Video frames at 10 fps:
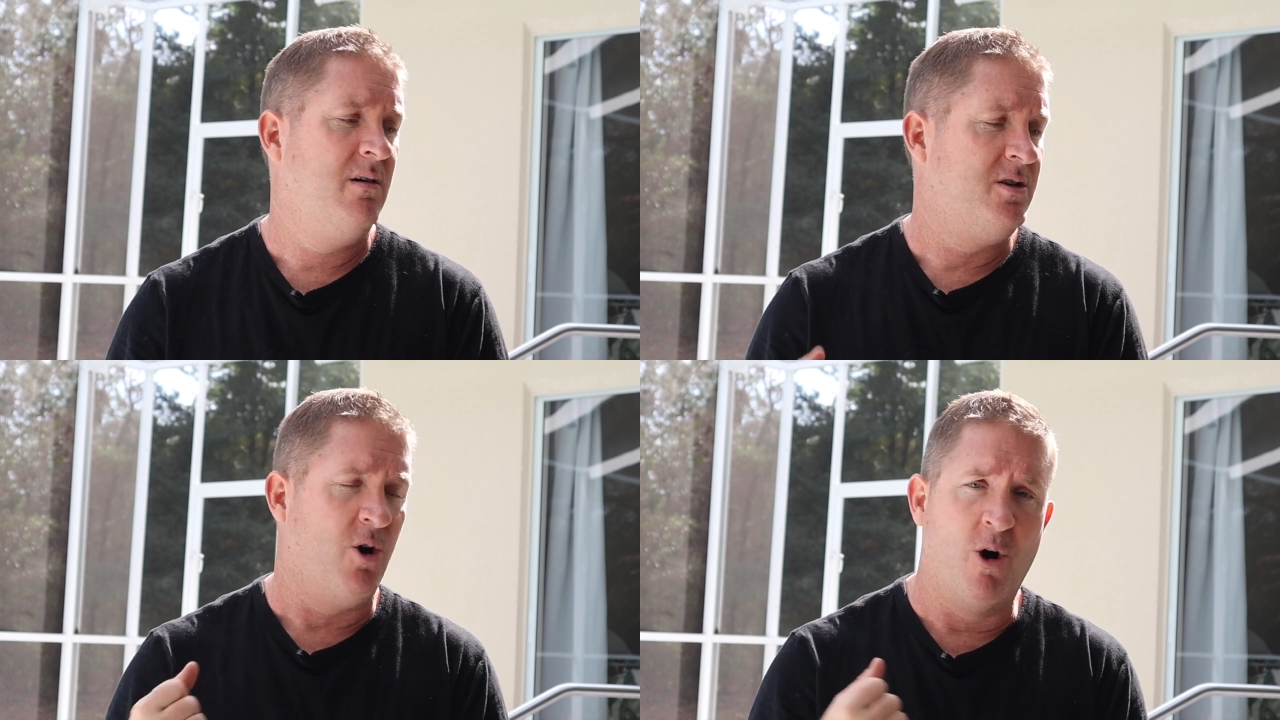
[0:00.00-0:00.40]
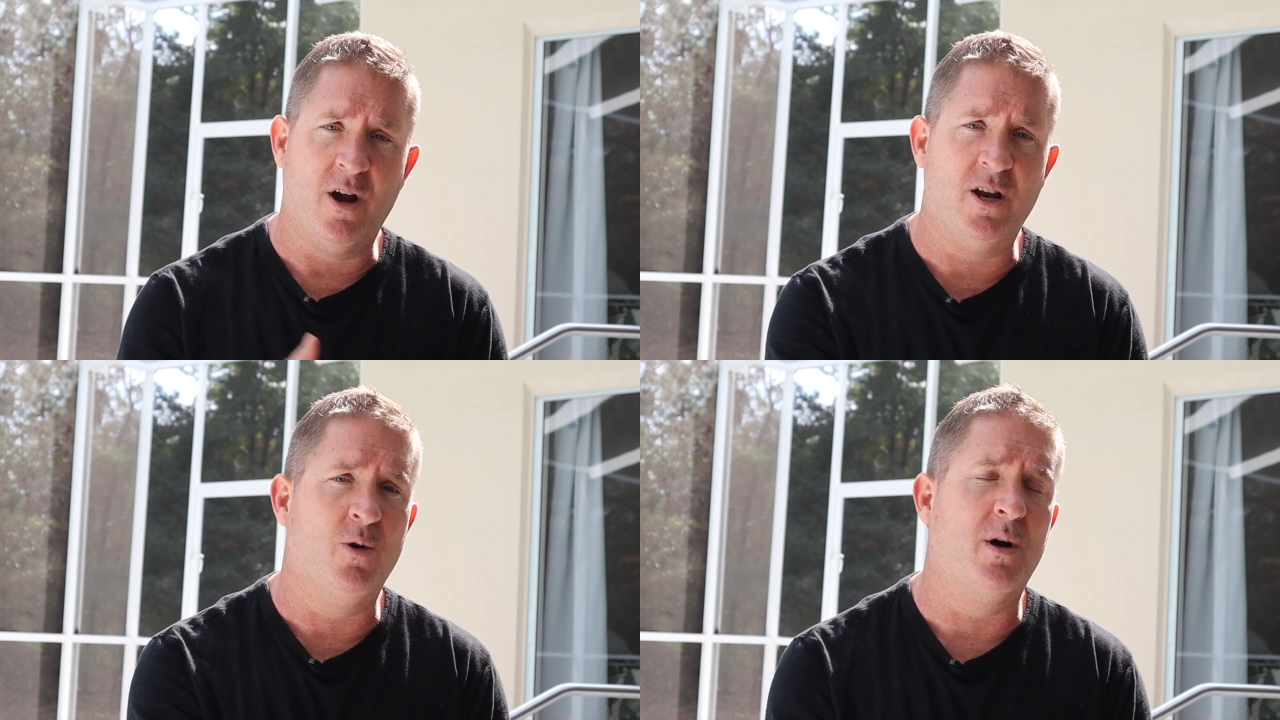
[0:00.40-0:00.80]
turn
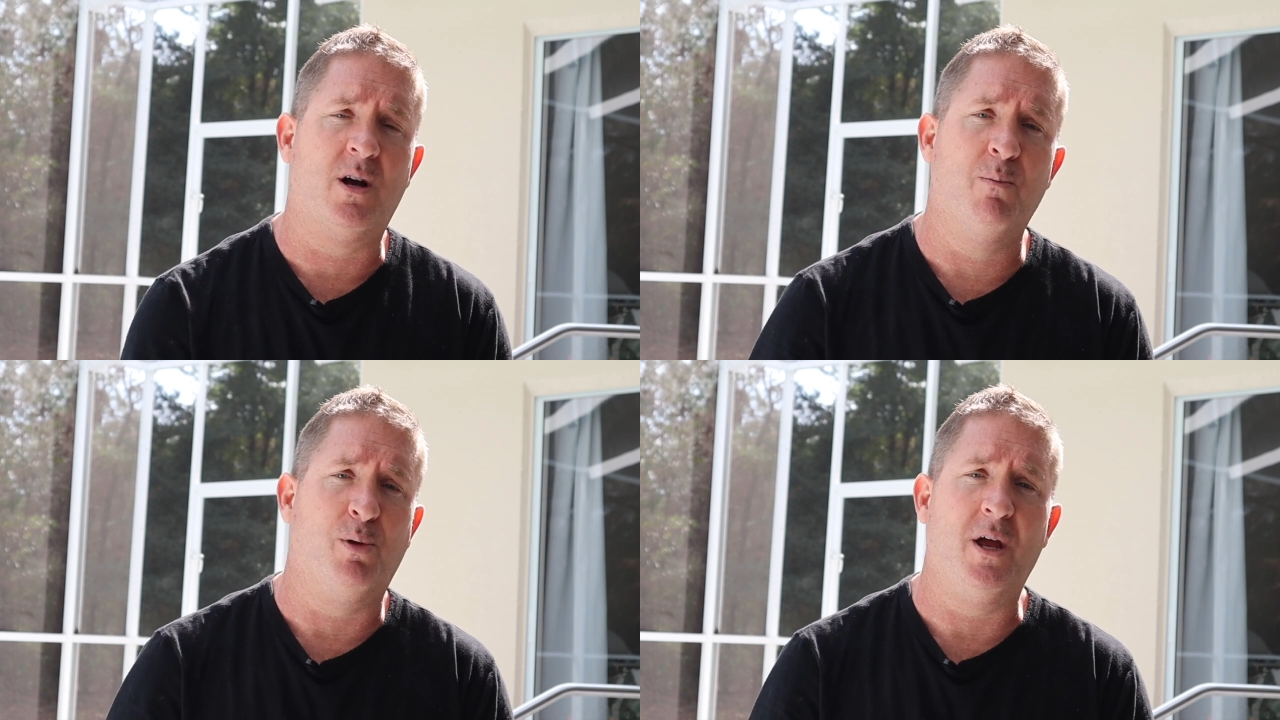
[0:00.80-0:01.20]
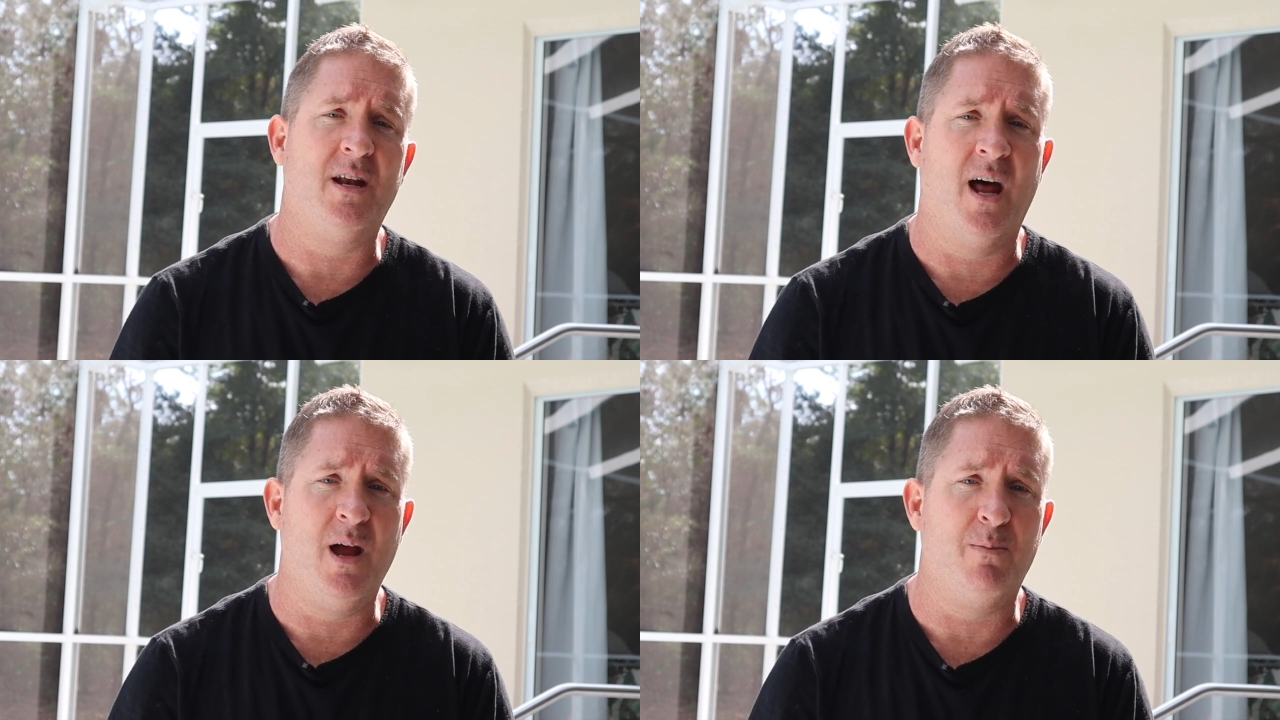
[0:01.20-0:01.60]
into a
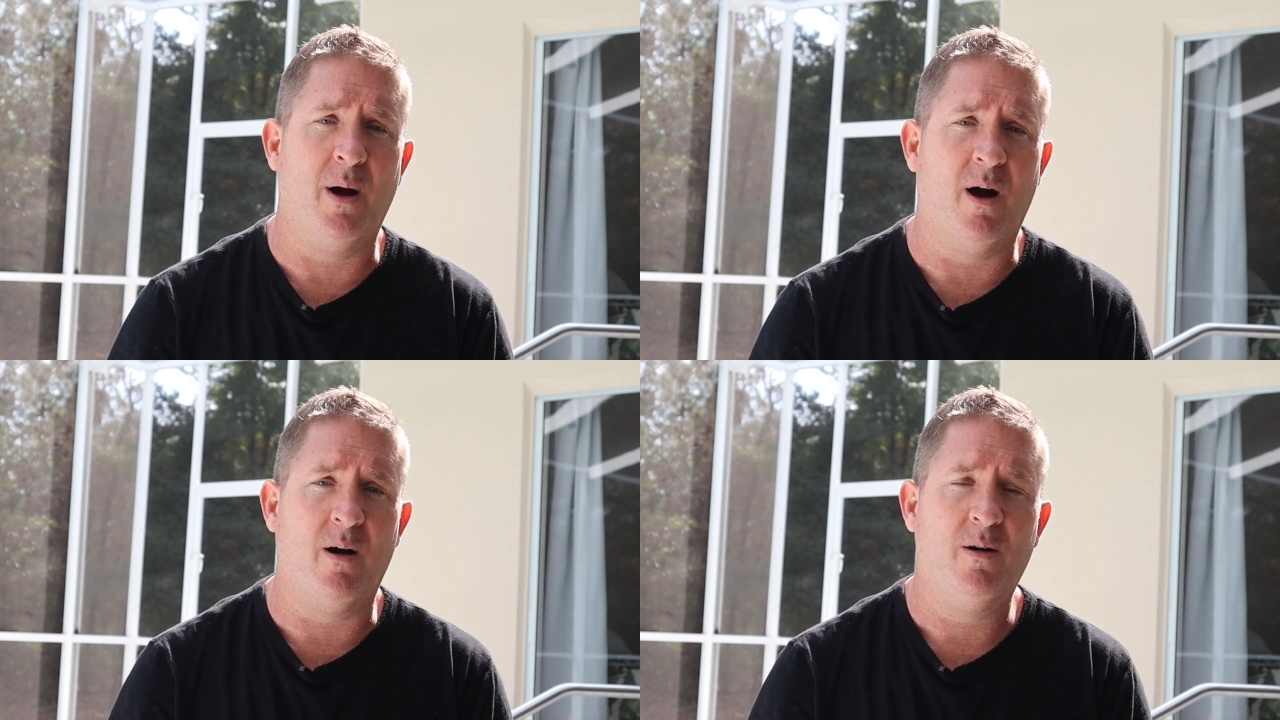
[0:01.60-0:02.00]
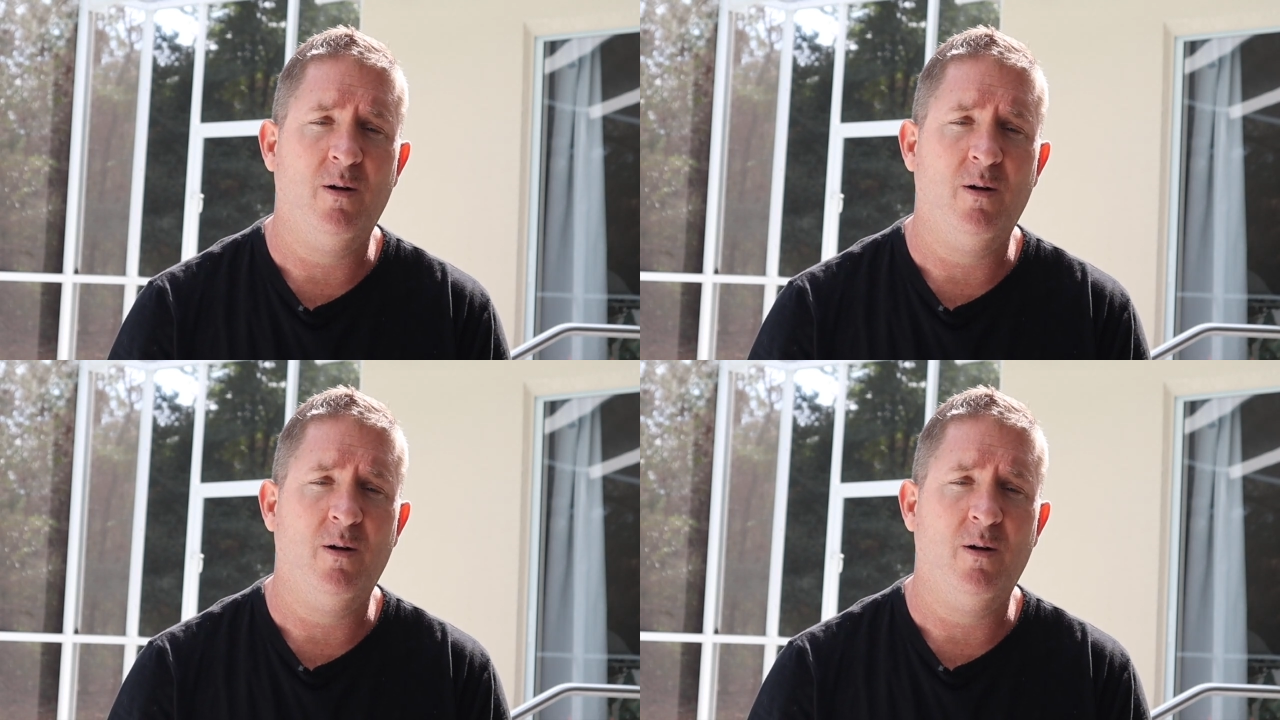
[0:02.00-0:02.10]
complete nightmare.